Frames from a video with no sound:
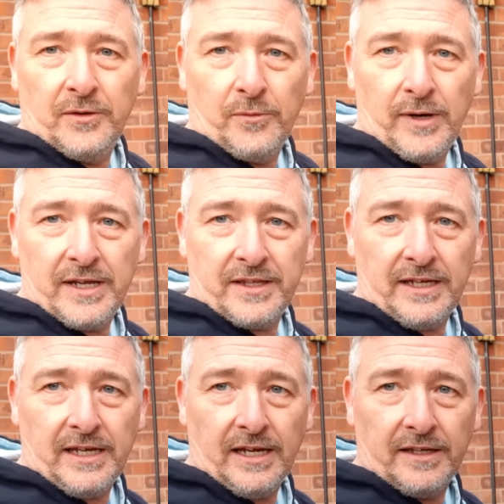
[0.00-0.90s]

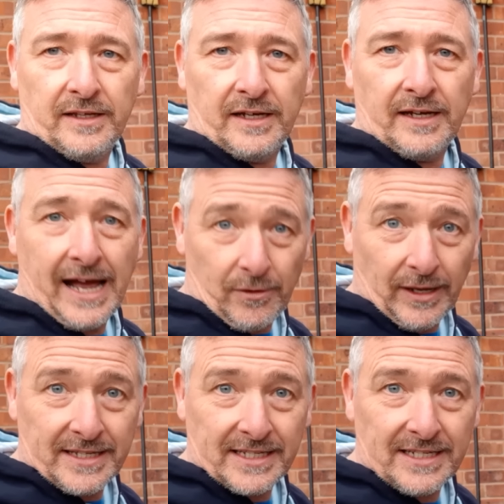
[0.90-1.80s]
the
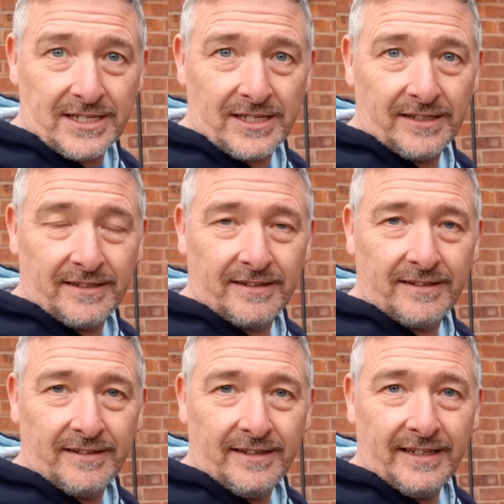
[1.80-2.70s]
outlet
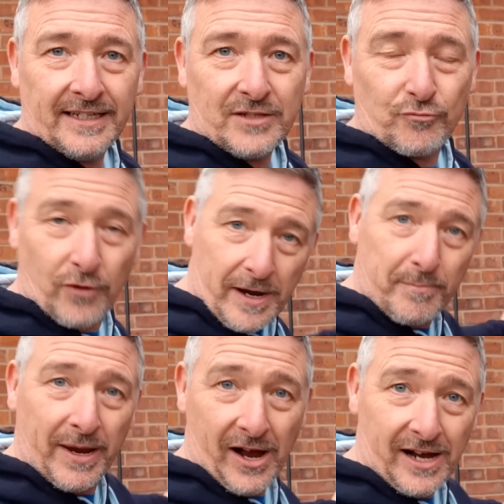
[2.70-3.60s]
is right
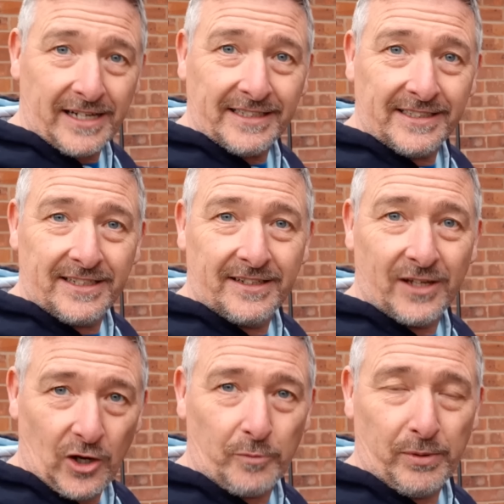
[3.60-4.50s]
behind the
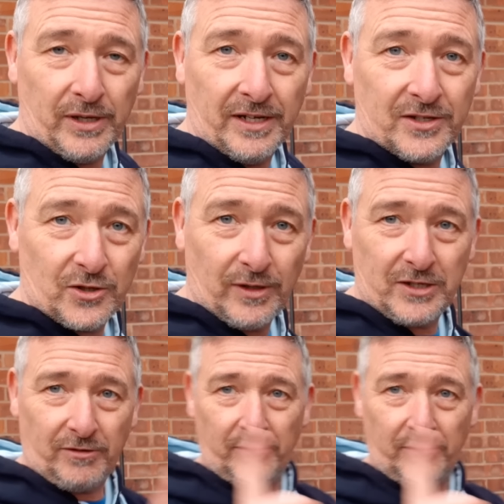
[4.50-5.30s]
log burner. So literally